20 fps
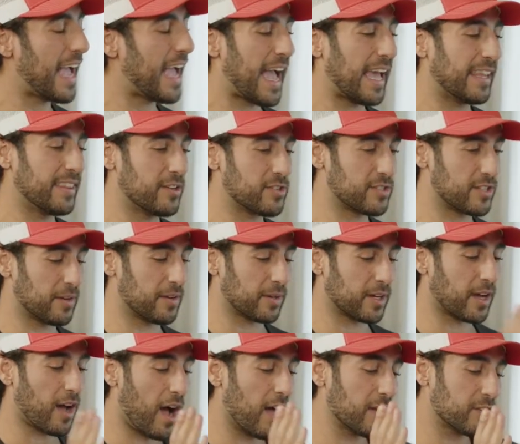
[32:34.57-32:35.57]
And there's a
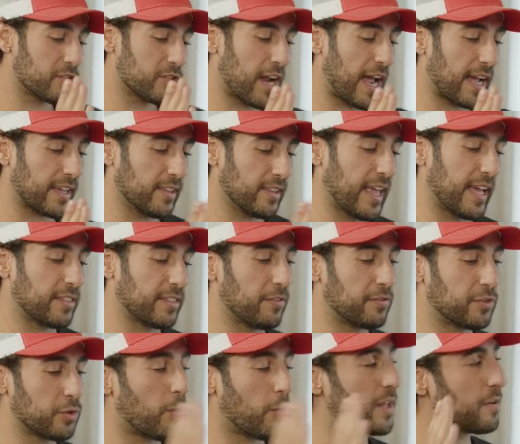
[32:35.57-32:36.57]
contract length
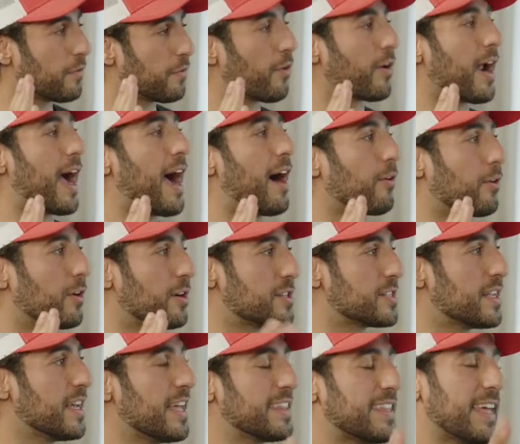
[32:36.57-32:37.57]
of 24 hours
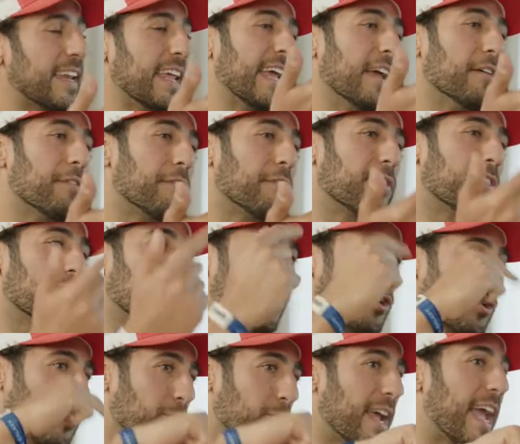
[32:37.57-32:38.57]
that if the
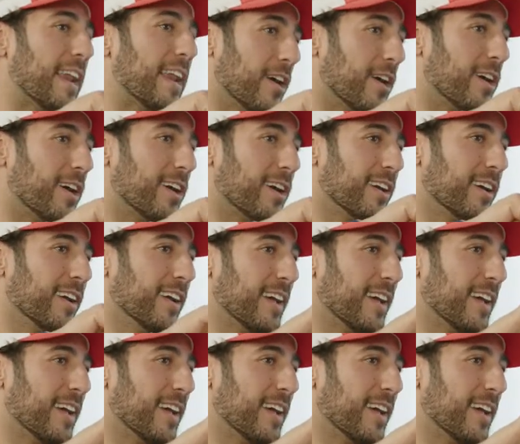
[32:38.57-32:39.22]
creator,